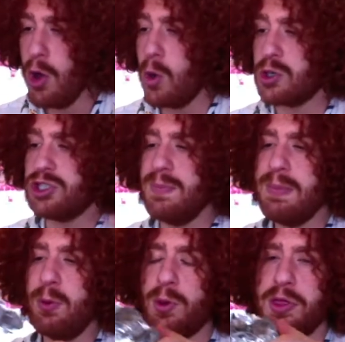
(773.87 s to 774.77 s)
Or some
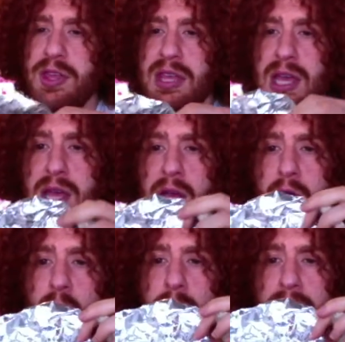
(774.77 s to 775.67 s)
people were thinking,
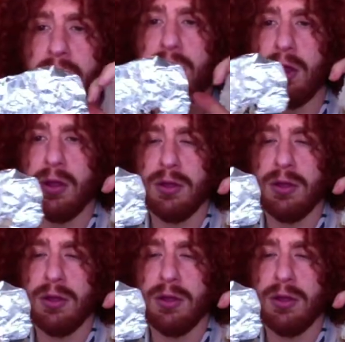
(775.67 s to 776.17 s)
well,